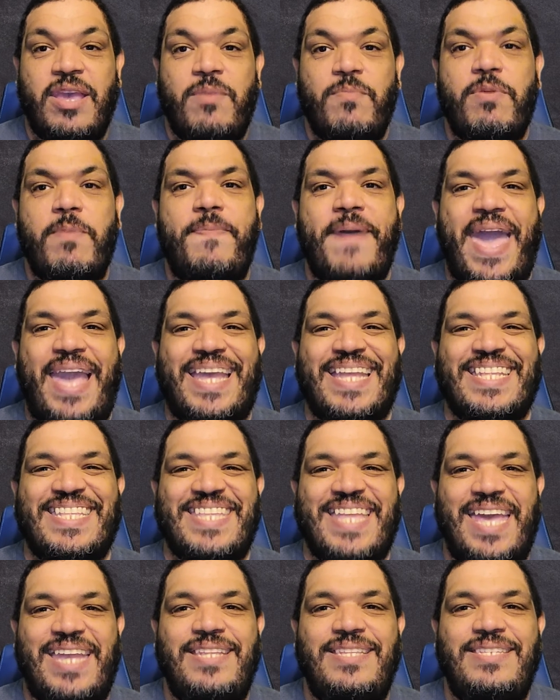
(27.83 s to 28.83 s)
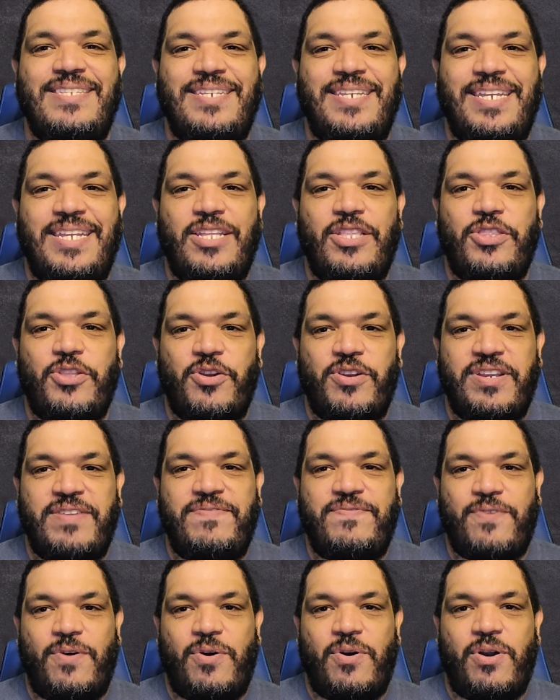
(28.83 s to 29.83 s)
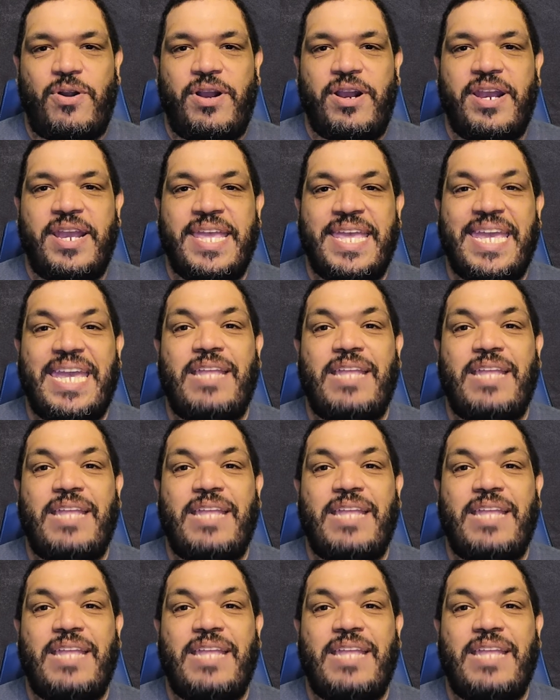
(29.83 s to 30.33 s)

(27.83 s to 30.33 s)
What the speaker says: but back in 1934,